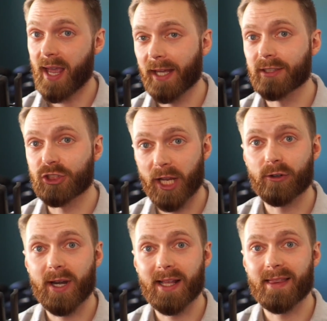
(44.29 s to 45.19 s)
and
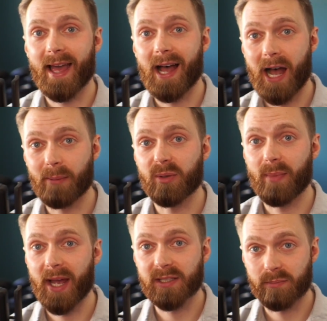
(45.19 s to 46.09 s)
generating that
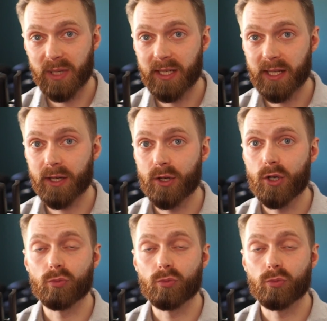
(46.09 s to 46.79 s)
optimized media